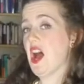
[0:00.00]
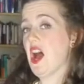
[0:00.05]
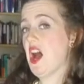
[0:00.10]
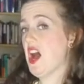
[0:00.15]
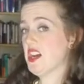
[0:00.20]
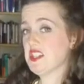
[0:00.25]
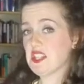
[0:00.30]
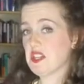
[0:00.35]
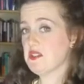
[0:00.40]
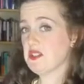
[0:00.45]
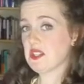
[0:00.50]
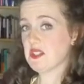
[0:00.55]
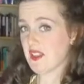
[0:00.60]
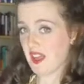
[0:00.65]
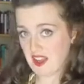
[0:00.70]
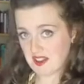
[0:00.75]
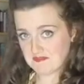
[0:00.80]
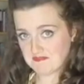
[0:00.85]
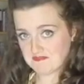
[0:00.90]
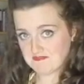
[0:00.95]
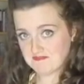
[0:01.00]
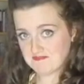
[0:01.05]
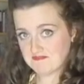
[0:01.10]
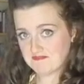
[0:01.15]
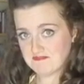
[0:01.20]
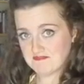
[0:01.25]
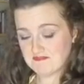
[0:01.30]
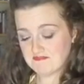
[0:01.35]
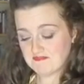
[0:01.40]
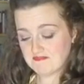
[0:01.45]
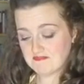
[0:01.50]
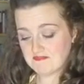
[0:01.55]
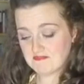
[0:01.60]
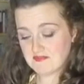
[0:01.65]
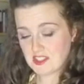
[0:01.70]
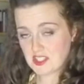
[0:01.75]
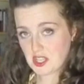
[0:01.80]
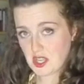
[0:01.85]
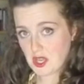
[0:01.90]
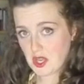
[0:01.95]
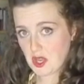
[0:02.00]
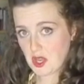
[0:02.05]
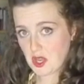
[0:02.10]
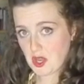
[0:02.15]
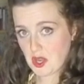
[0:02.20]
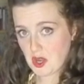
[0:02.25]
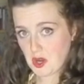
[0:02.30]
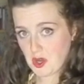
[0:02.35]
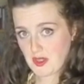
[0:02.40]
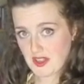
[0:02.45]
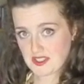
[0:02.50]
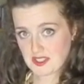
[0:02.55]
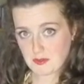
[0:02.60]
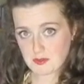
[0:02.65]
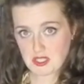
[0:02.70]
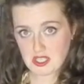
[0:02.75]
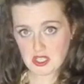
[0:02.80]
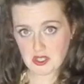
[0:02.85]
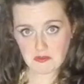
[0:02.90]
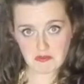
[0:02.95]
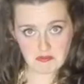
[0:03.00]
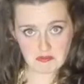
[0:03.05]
I don't do that. So that's up to you.